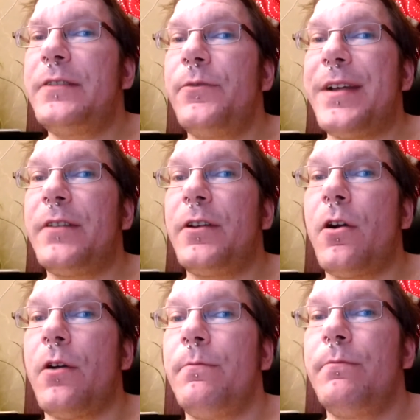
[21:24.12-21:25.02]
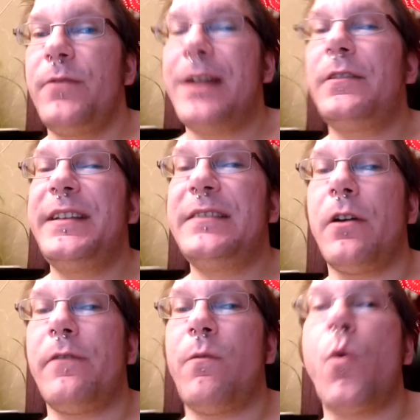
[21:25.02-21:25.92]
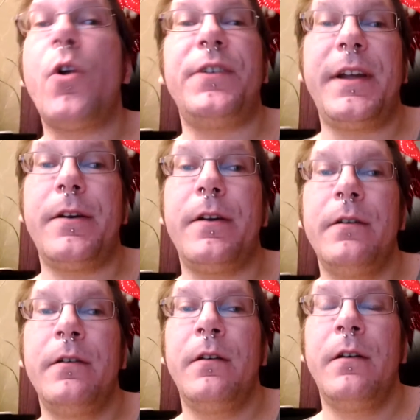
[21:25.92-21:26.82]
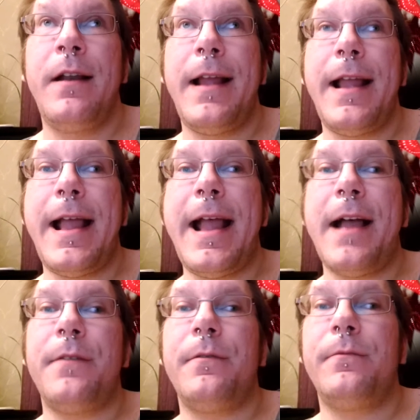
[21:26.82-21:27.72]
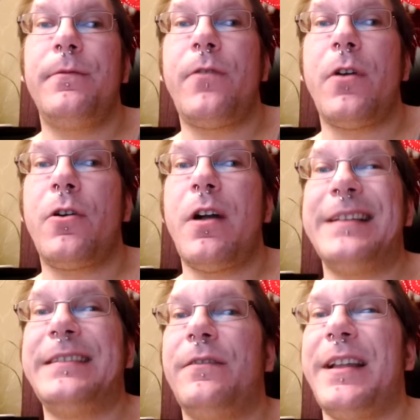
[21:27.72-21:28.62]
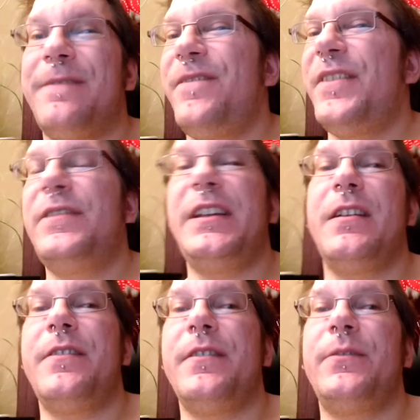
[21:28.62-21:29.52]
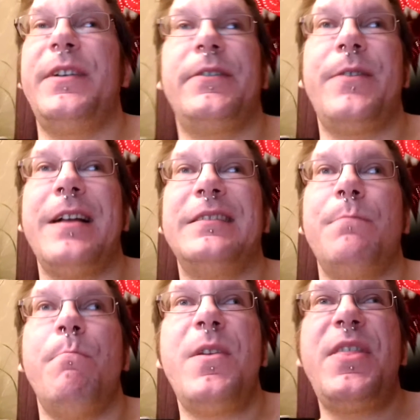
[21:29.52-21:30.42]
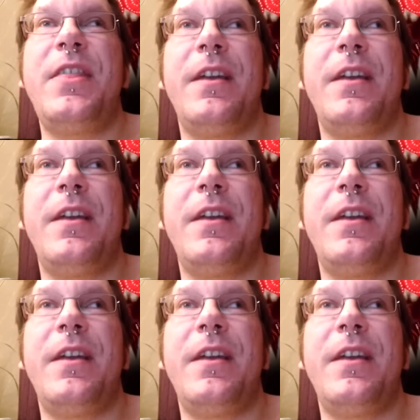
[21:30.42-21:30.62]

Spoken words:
rent the car, you got to lease the car for 1 year, and for a cost of like 1,500 Swedish crowns a month.